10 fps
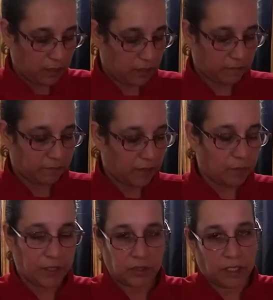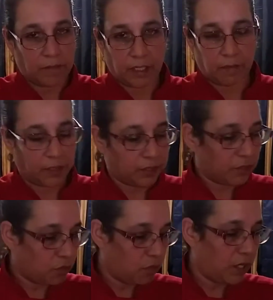Everybody knows how to make a burger.
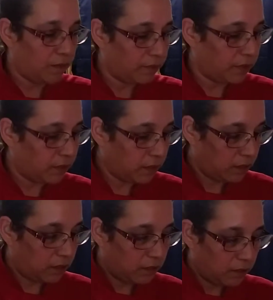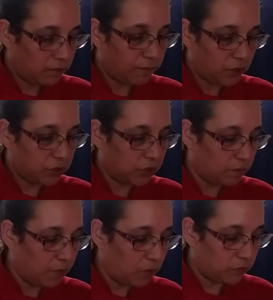Whatever floats your
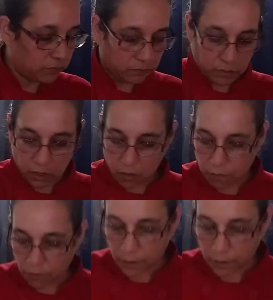boat, go for it.